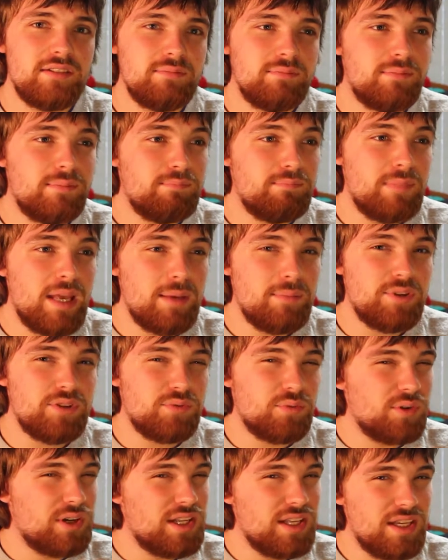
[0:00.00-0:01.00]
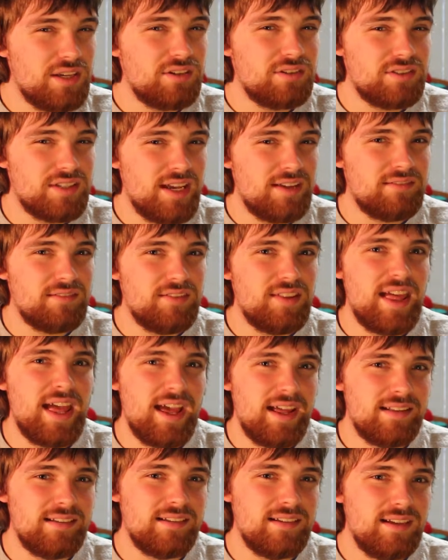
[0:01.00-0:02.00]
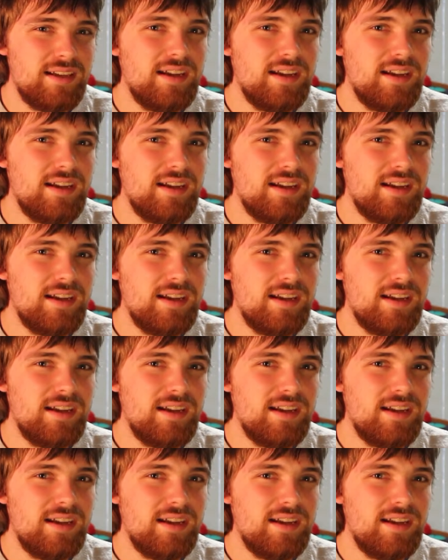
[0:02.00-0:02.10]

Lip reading: it's maybe 20 years after that.